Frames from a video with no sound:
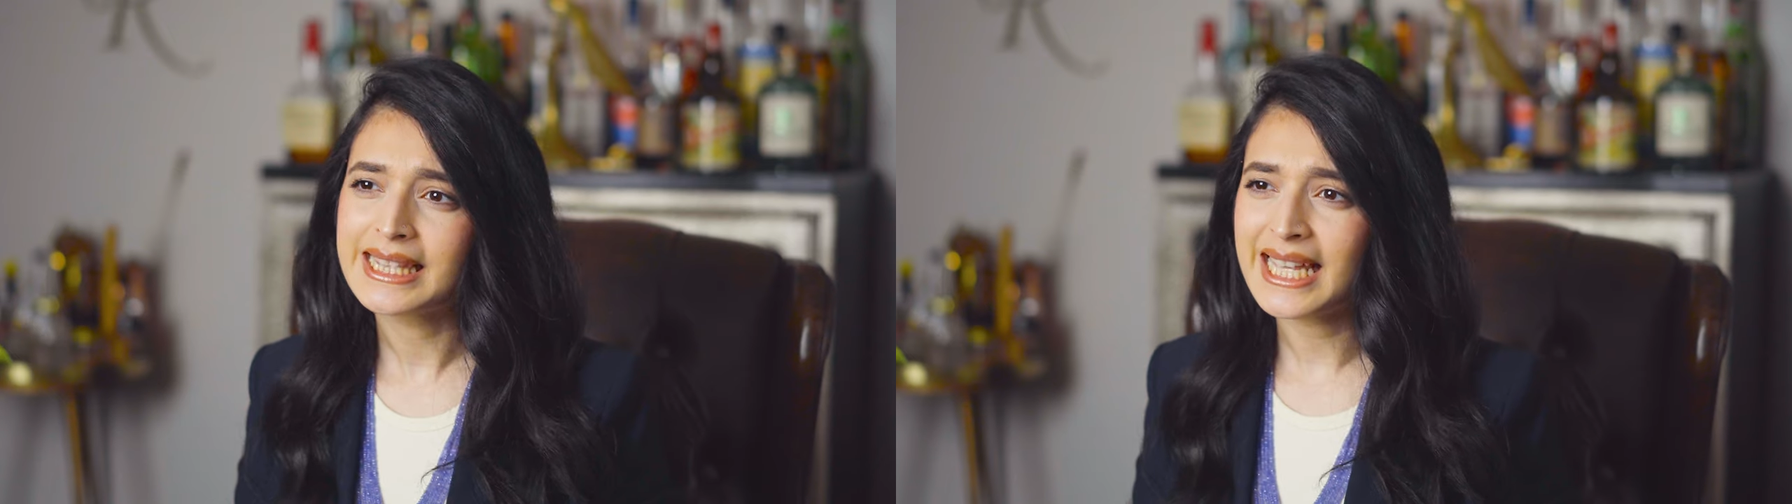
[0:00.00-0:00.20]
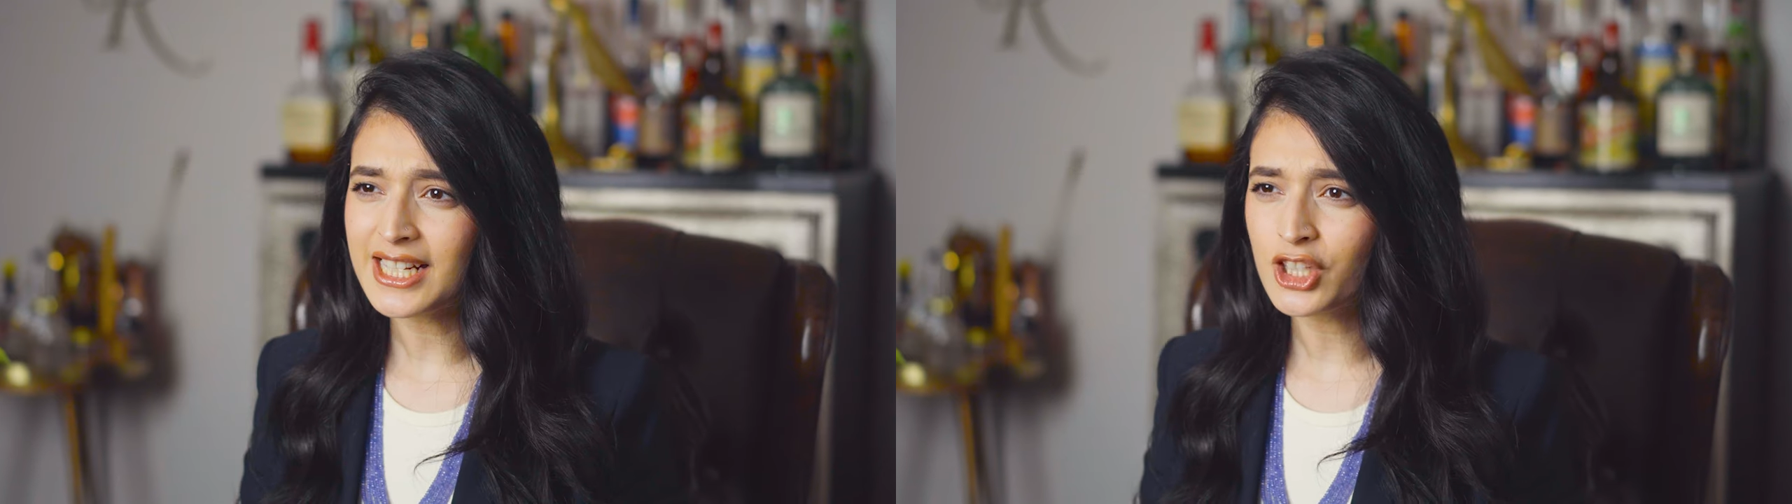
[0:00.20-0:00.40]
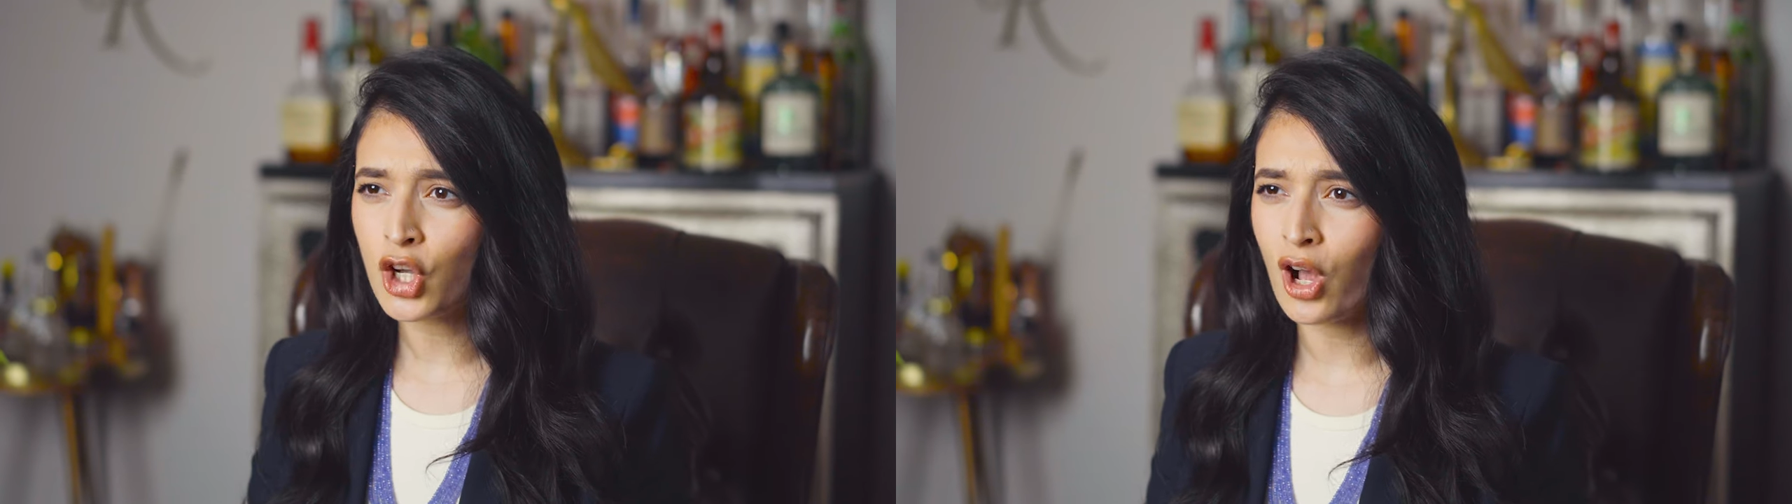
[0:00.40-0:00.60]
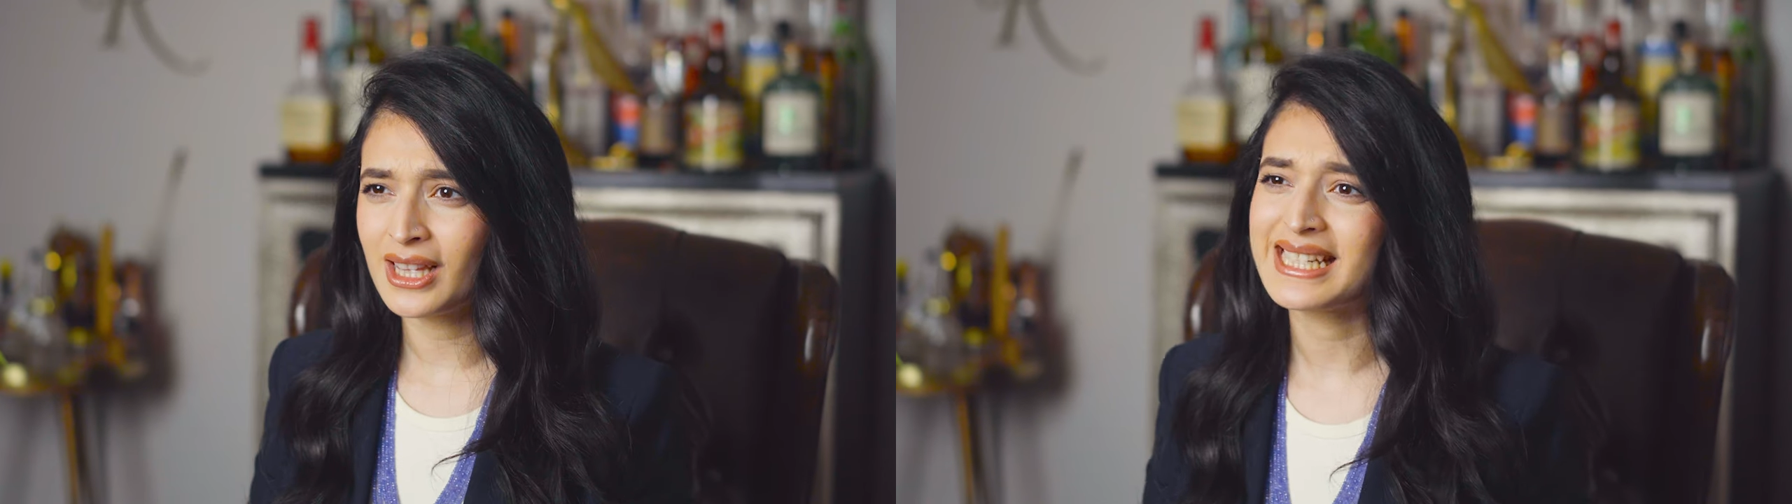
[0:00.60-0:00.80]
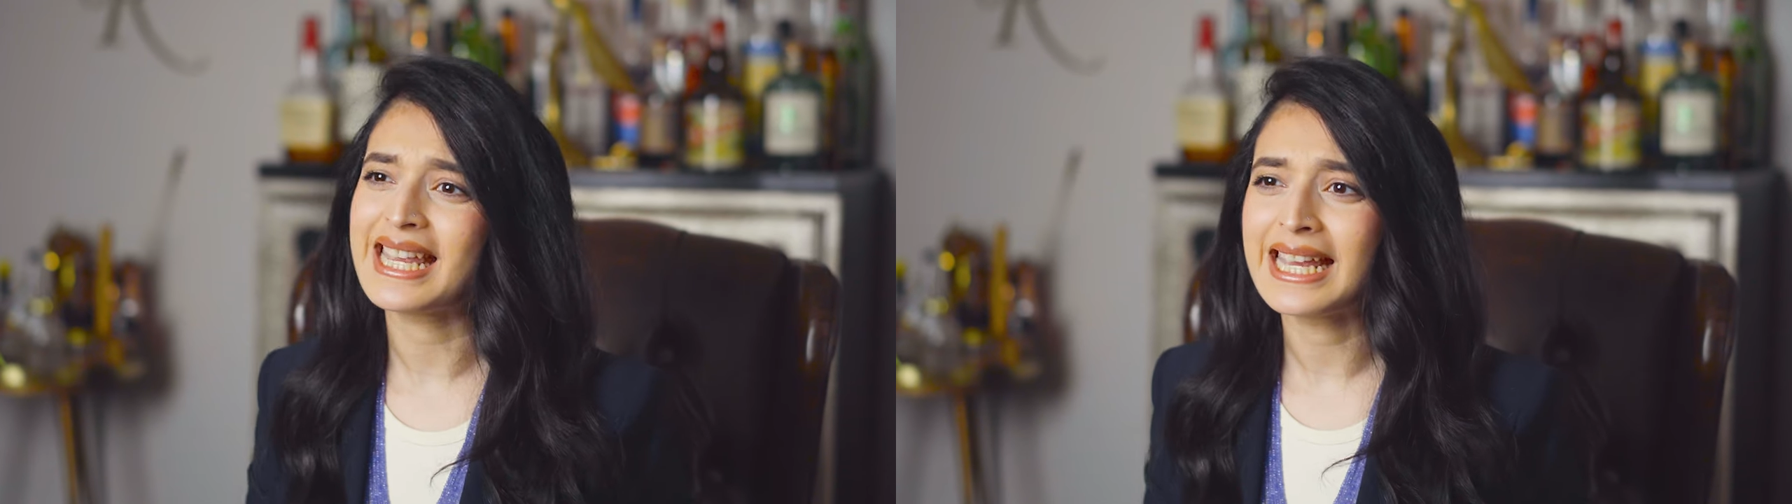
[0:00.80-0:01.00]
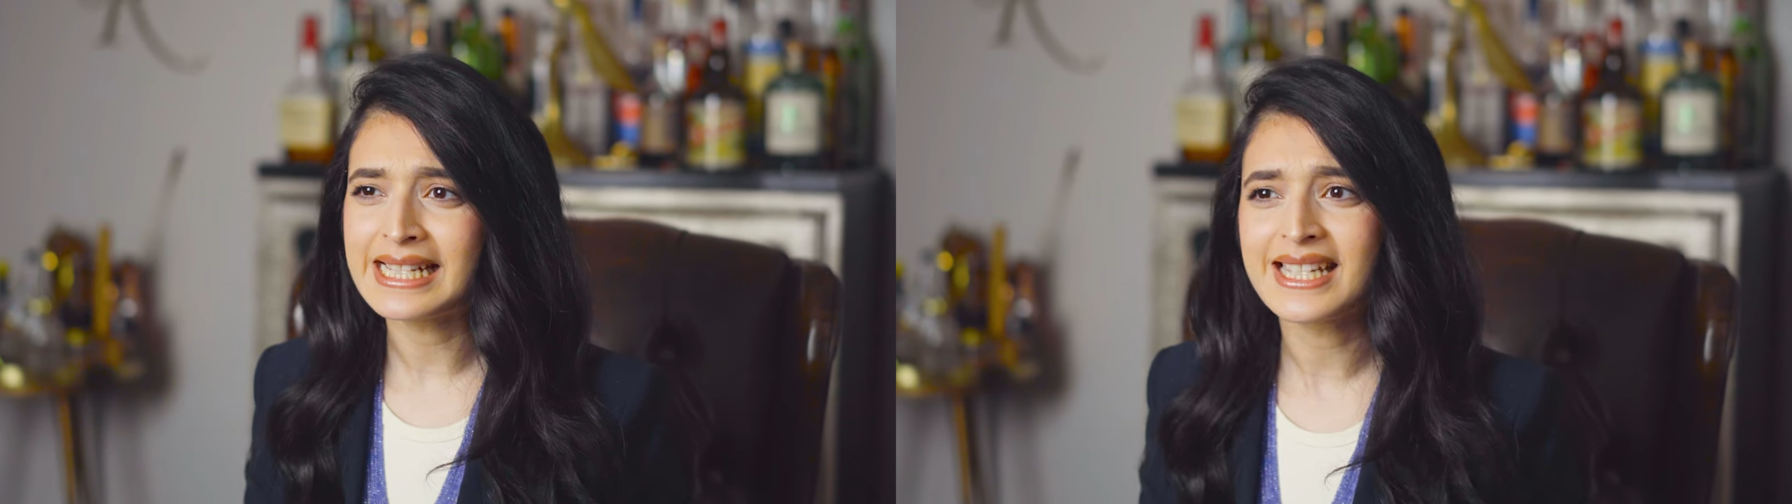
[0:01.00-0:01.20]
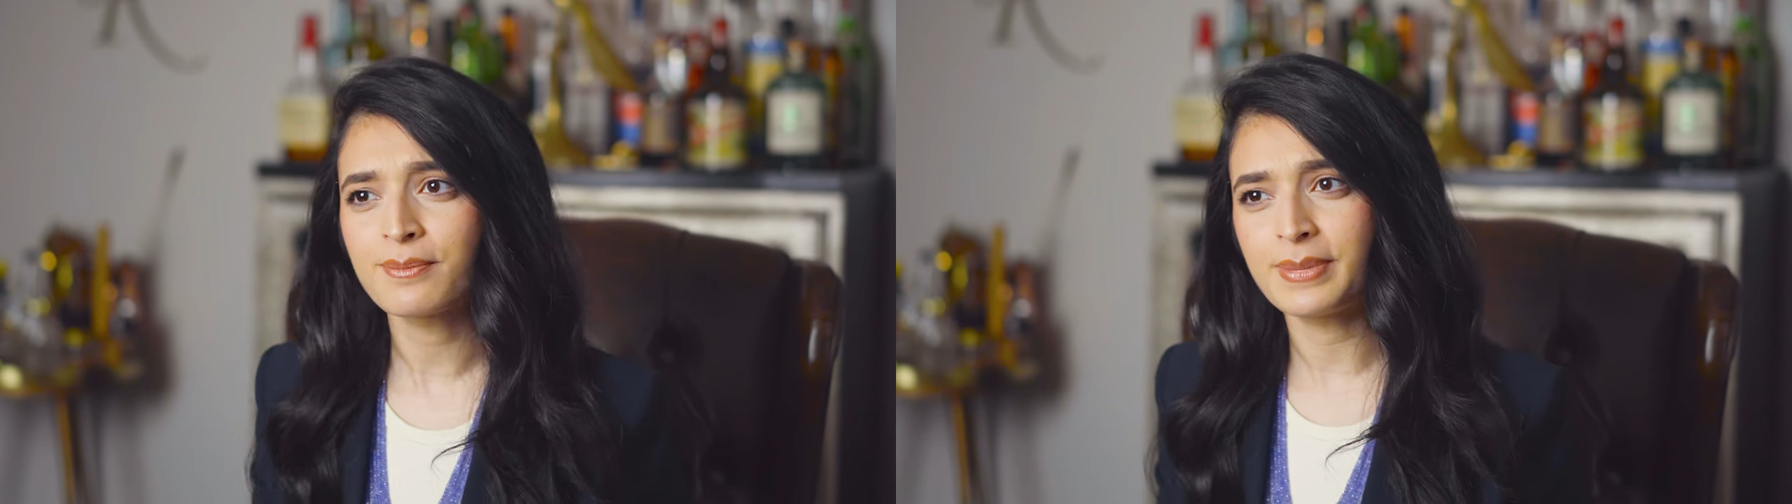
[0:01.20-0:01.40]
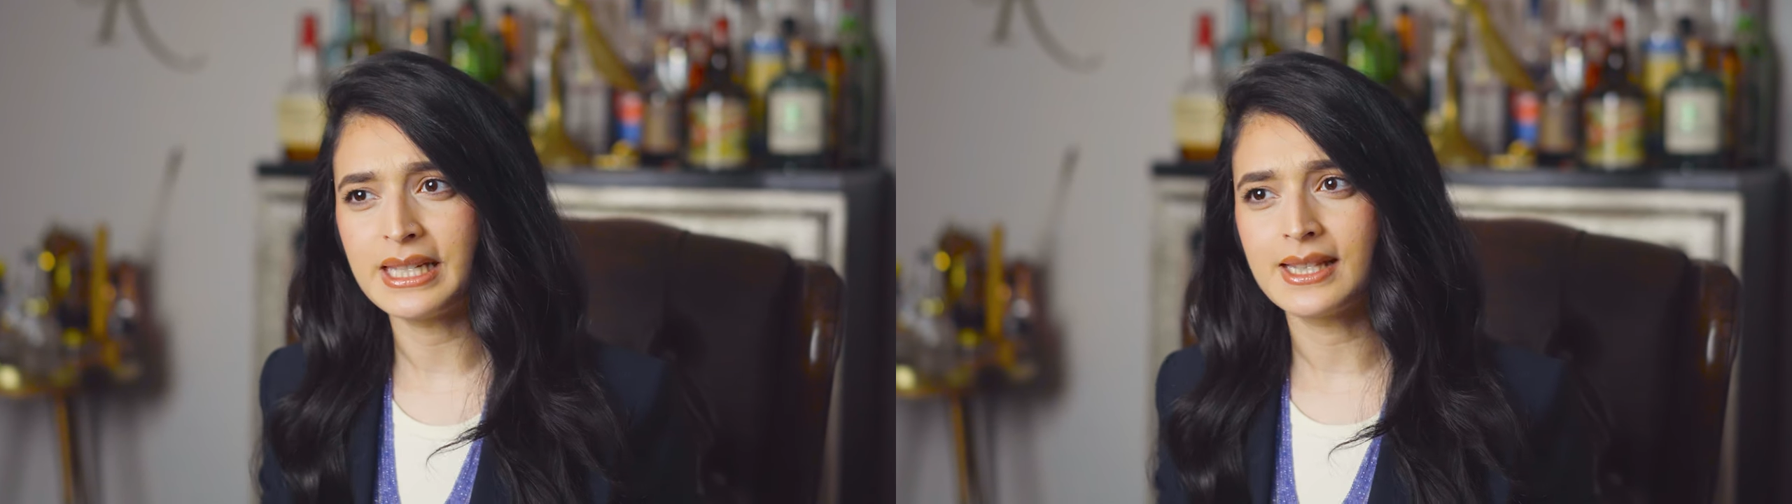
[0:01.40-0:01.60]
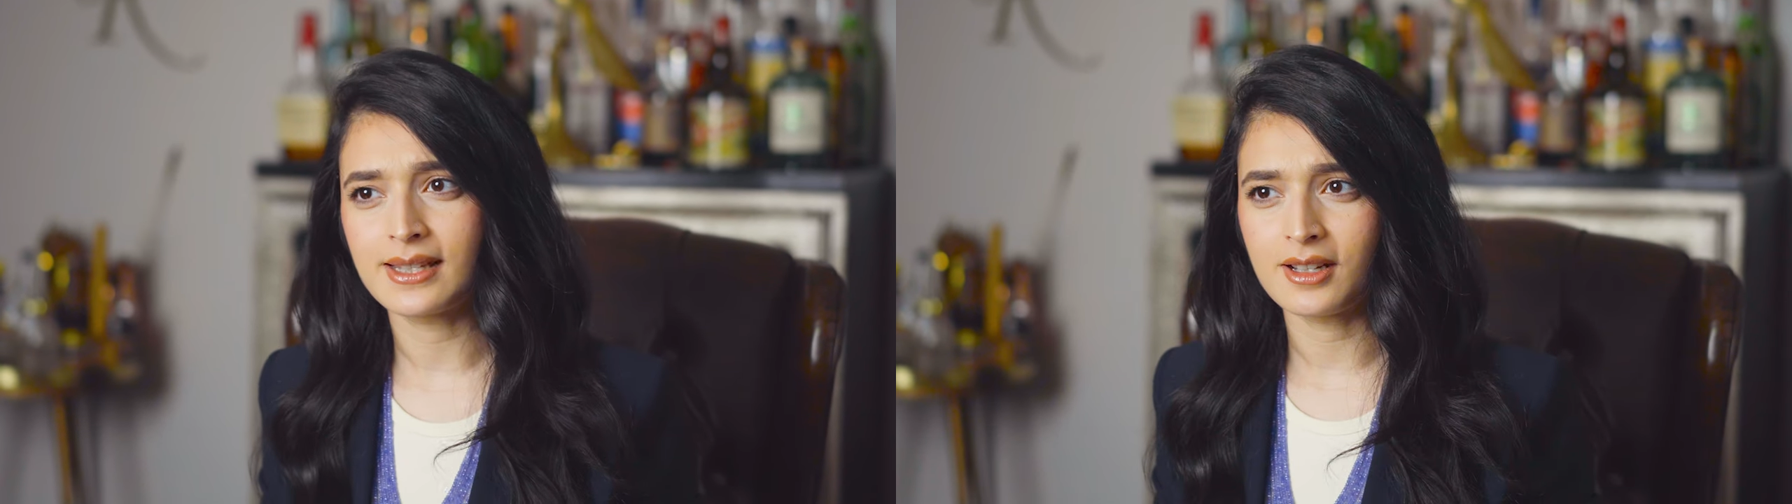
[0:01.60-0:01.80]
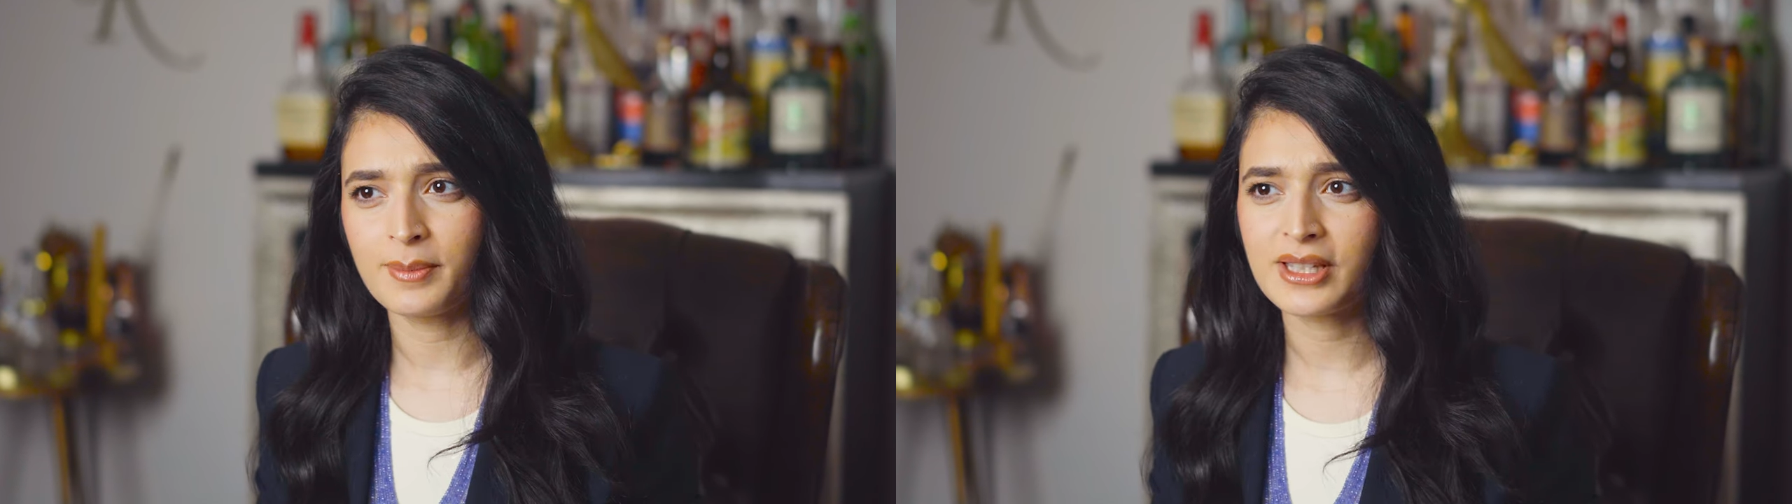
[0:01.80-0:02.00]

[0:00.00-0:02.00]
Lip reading: They didn't call it Indian pizza